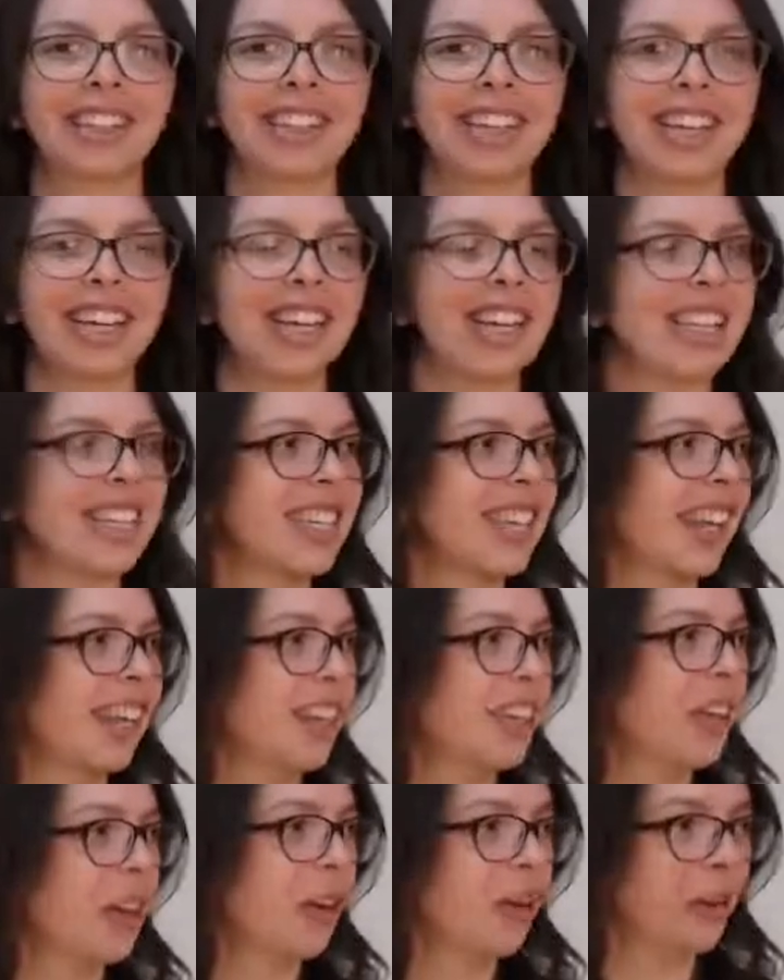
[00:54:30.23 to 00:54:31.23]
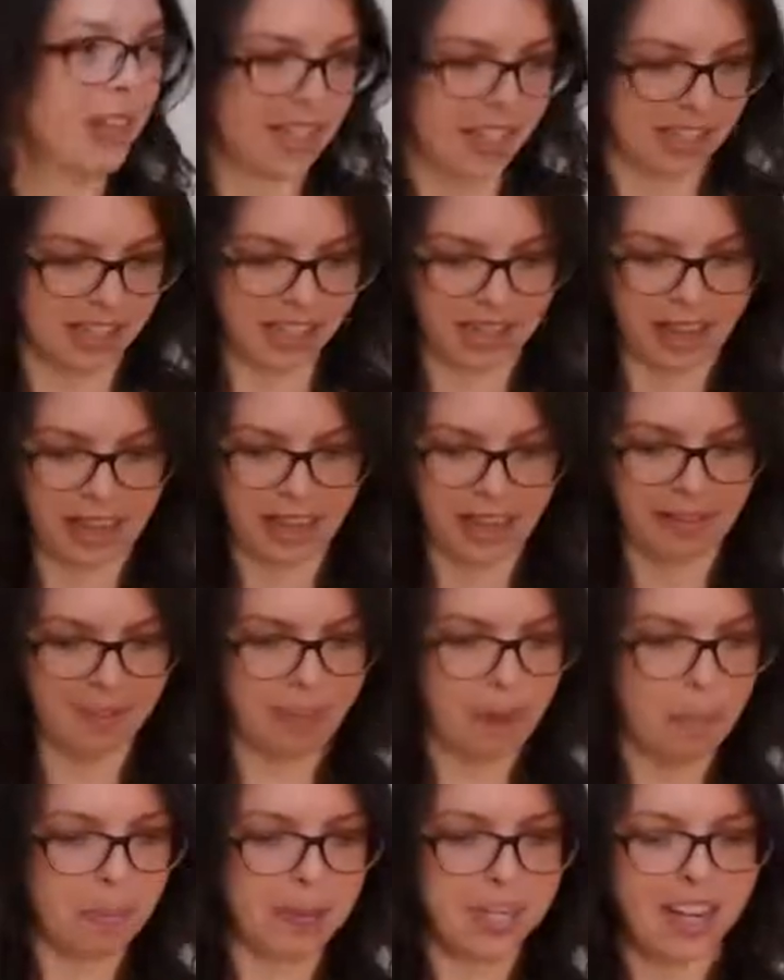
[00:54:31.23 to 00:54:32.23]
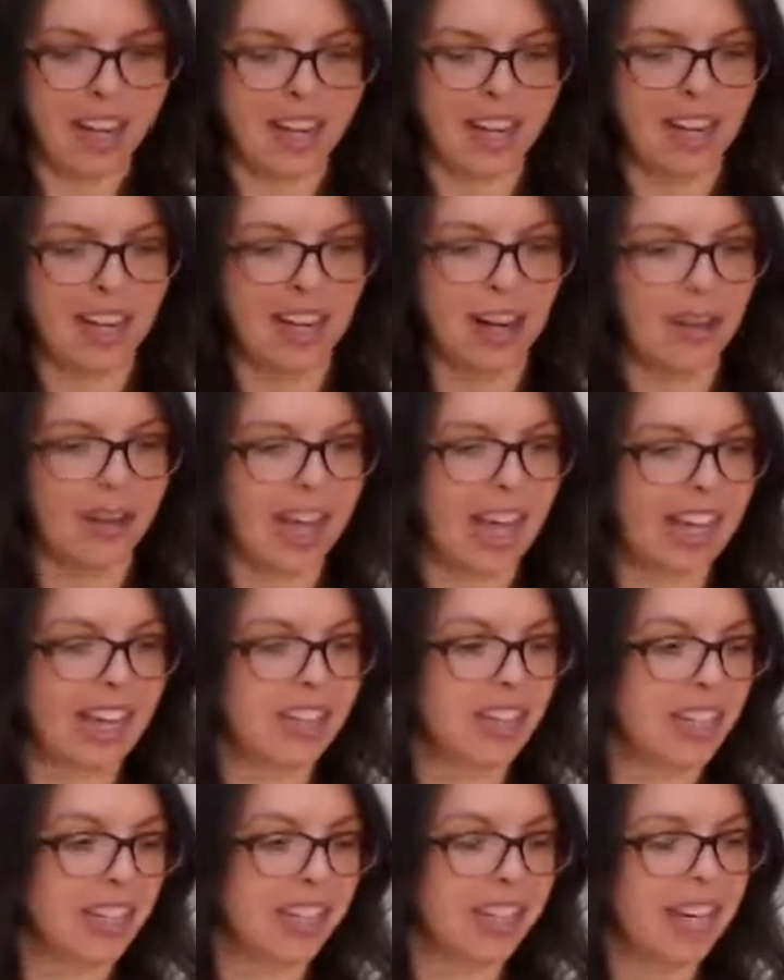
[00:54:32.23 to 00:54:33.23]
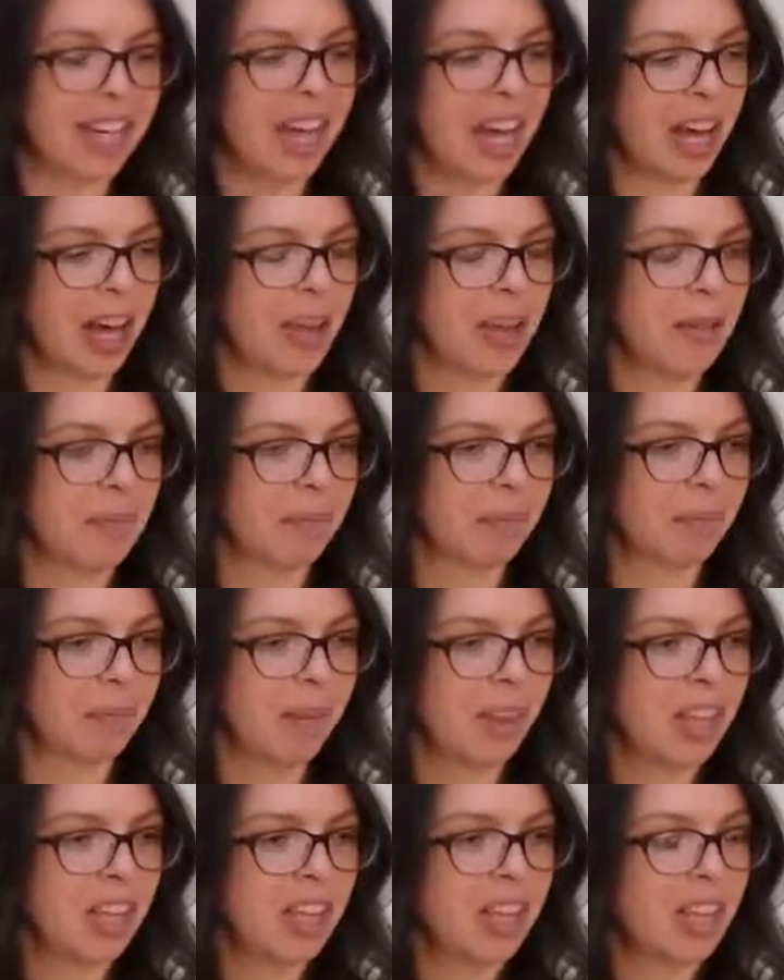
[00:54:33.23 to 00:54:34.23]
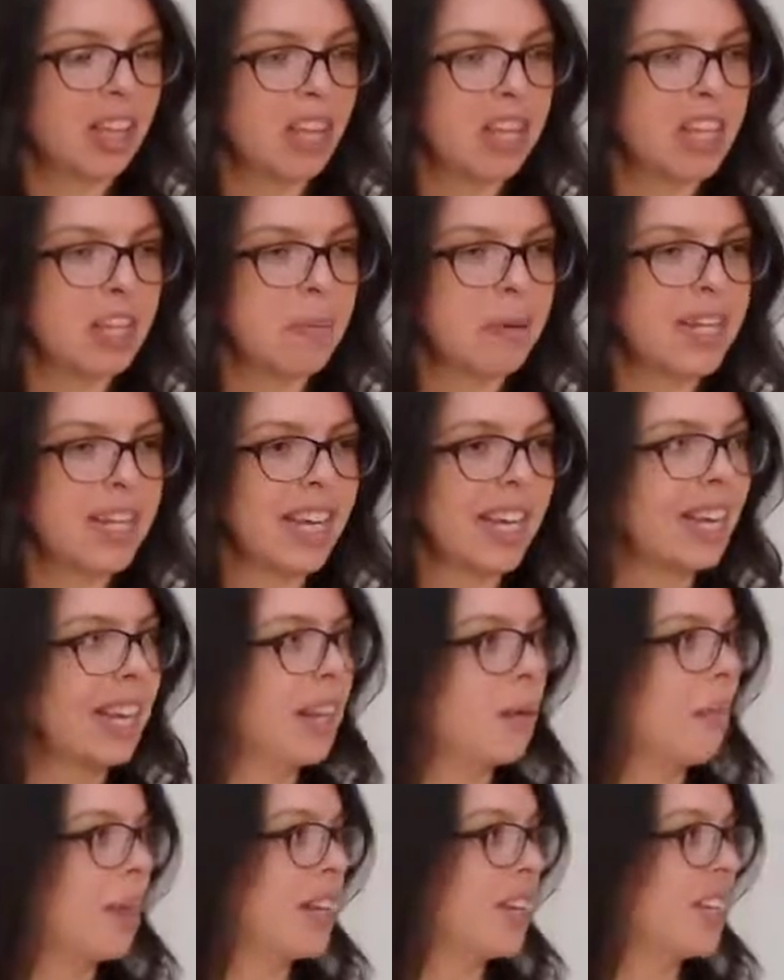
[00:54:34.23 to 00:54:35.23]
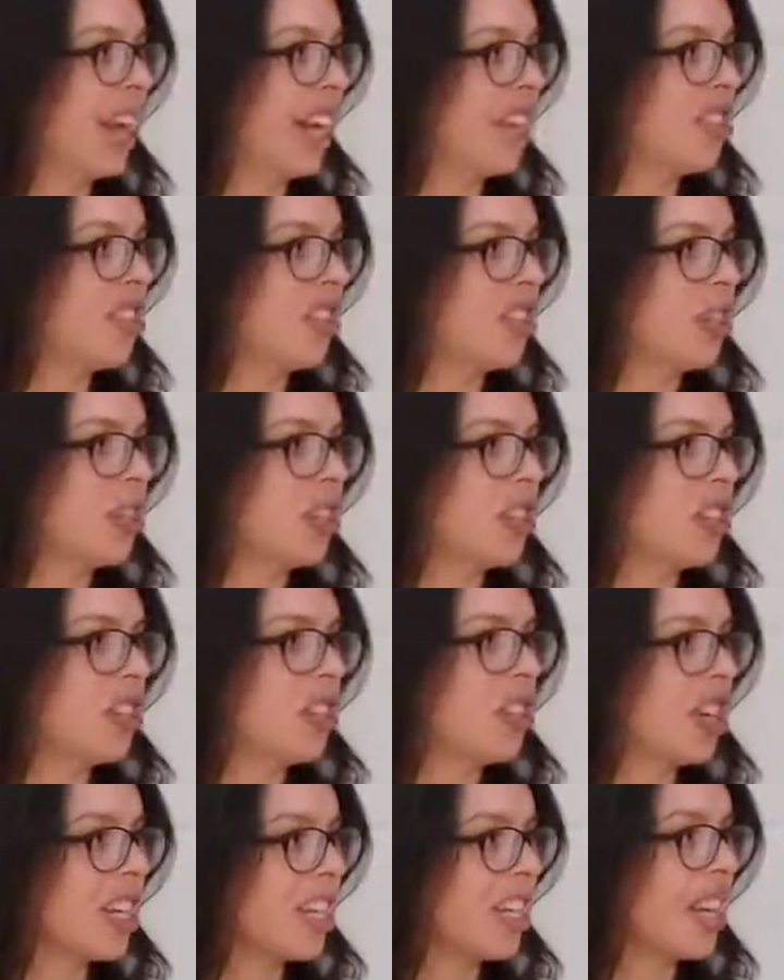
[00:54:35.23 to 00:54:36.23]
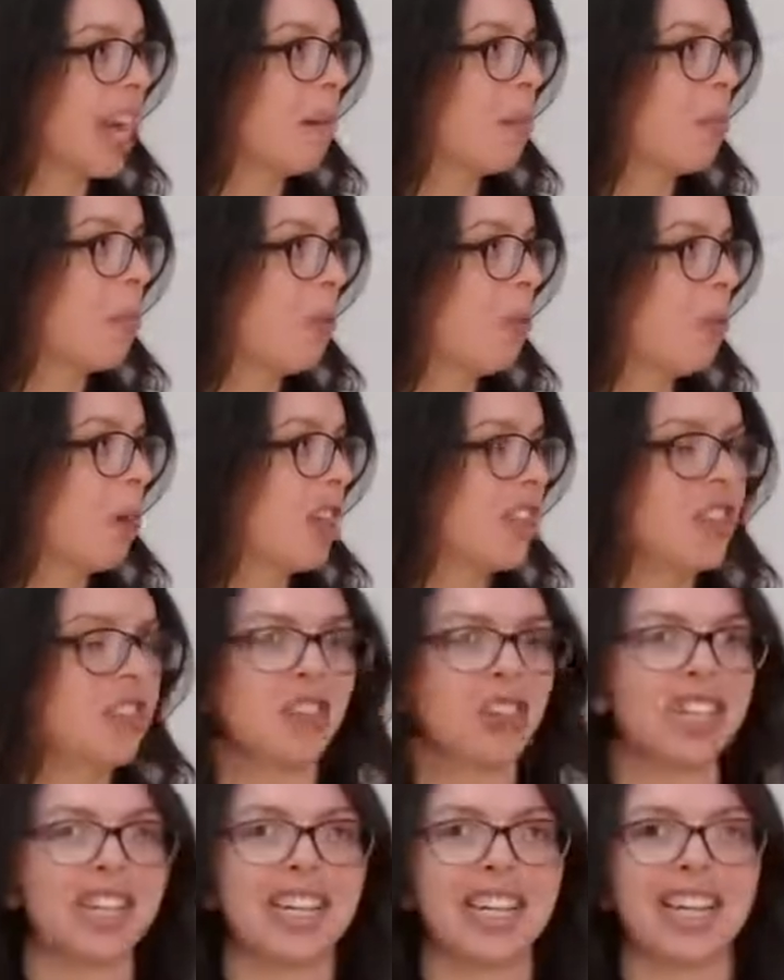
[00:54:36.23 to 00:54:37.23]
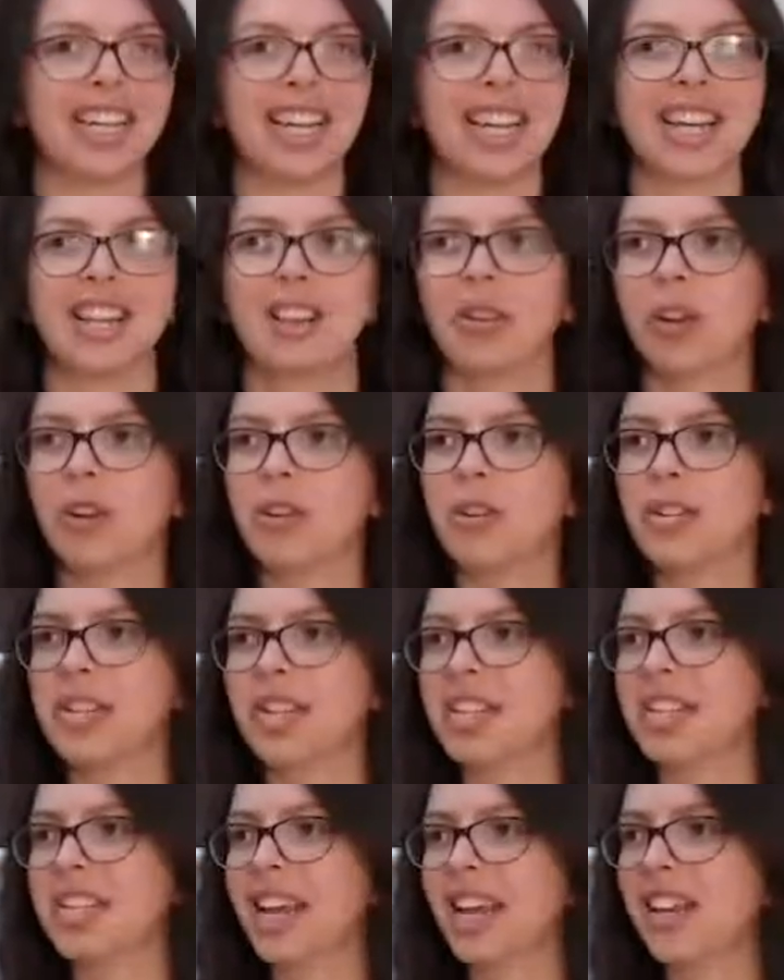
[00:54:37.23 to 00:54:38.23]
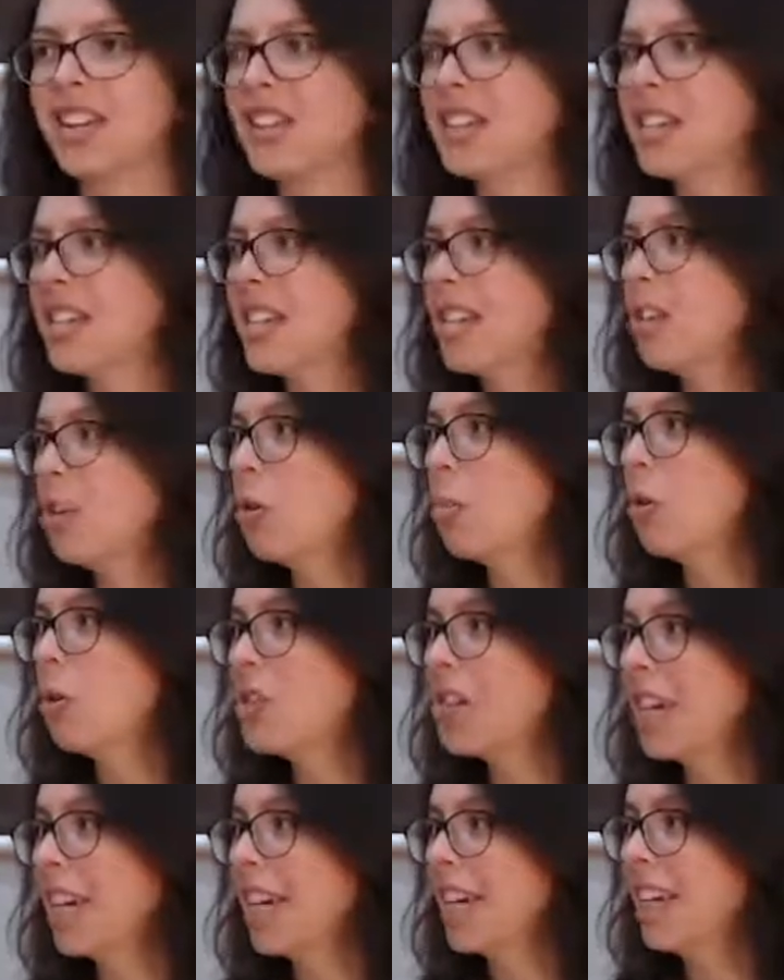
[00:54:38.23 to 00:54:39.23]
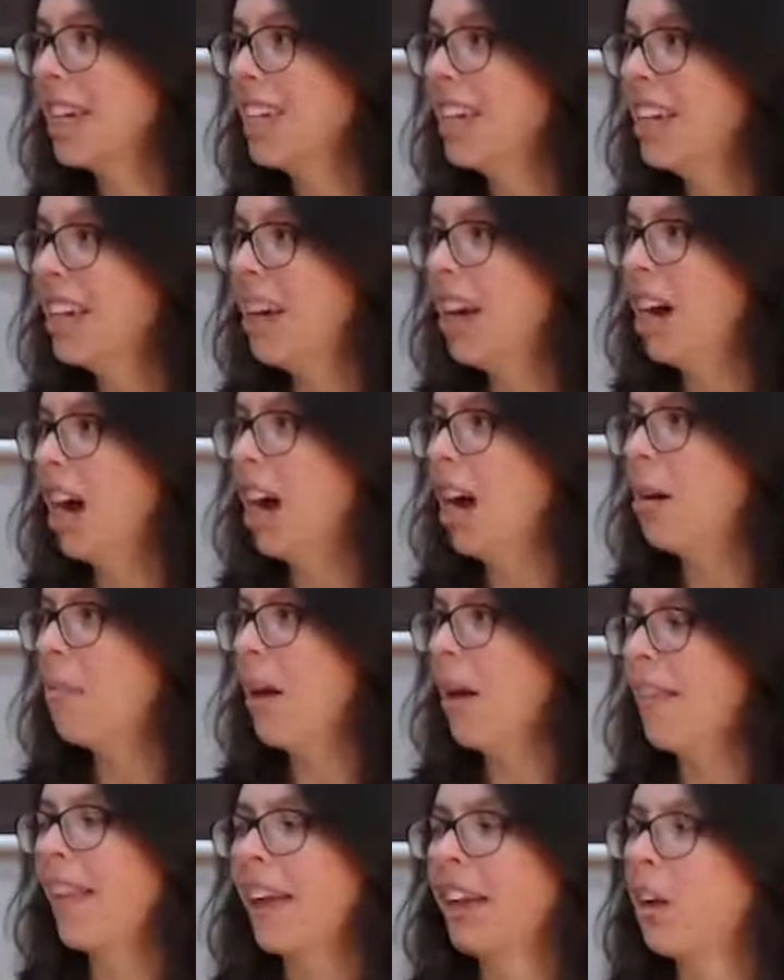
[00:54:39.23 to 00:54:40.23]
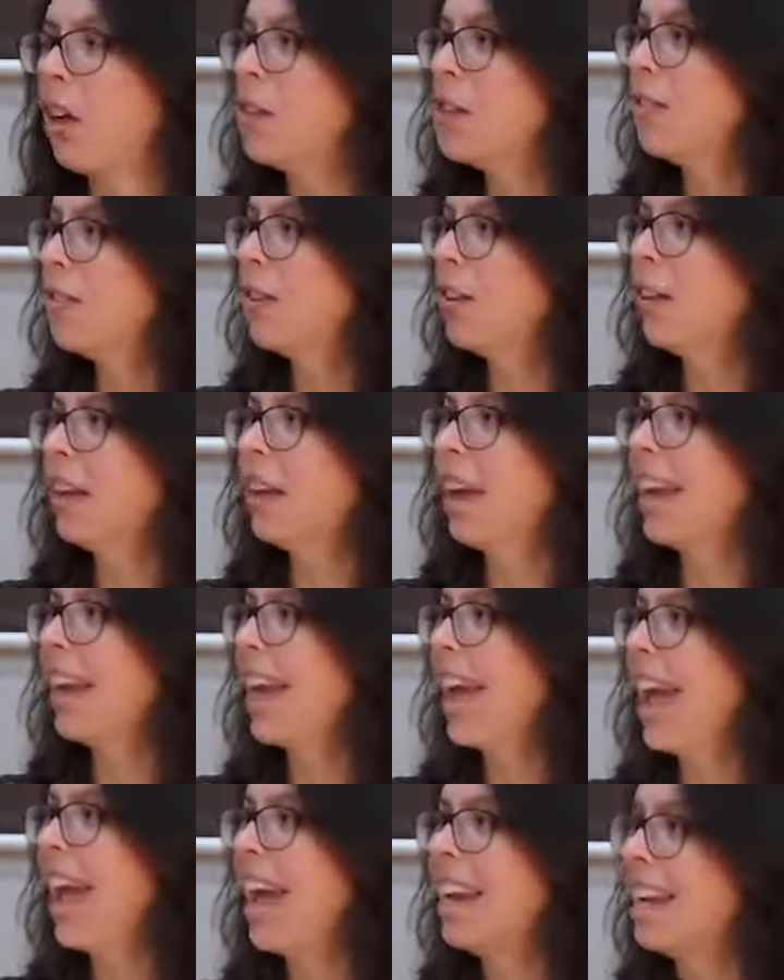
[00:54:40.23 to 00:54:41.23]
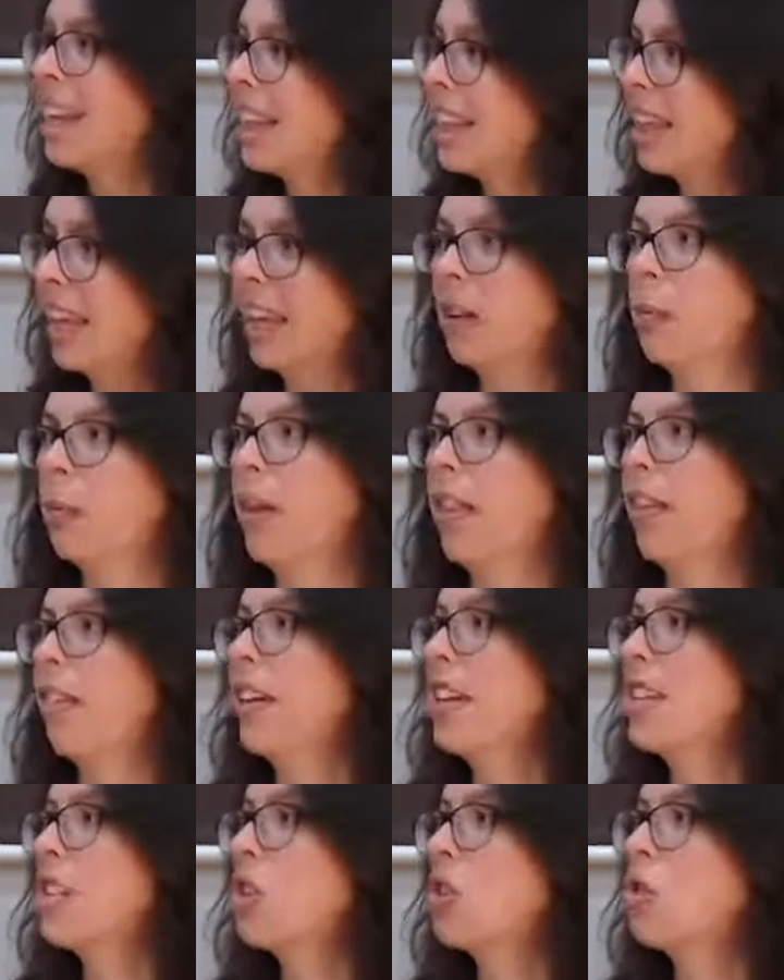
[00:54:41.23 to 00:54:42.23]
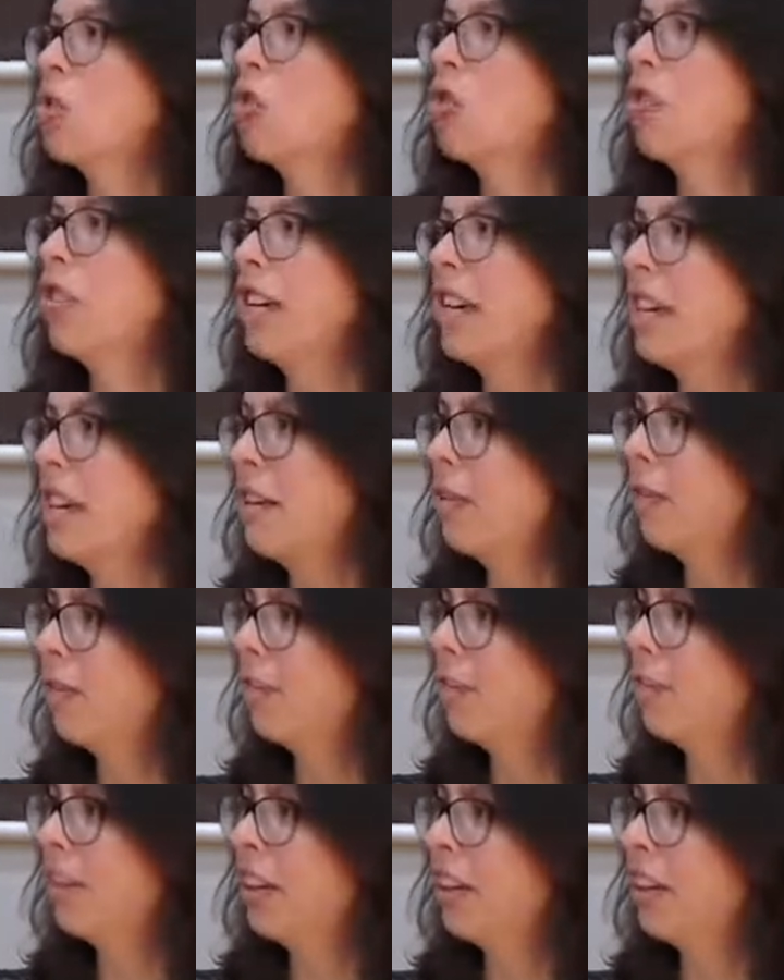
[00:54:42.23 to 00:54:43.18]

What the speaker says: It's, it's like a particular location. So particularly in meditation, you can just get more interested in those sensations in your body. And that goes for like anything, whether it's grief,